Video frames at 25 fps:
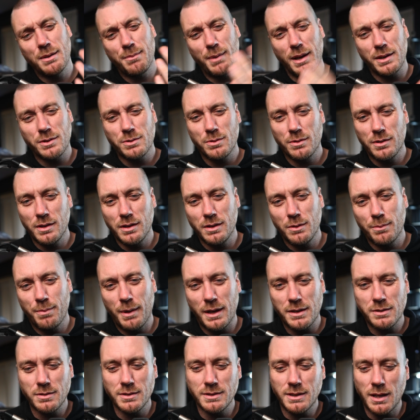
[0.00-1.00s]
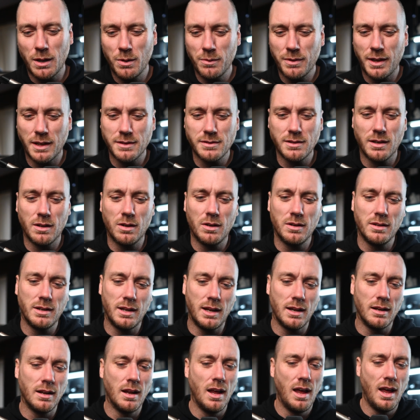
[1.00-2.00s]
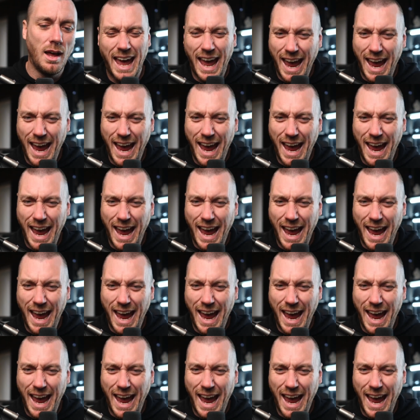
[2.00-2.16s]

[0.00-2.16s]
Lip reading: to make sure that your battery's health hasn't gone down.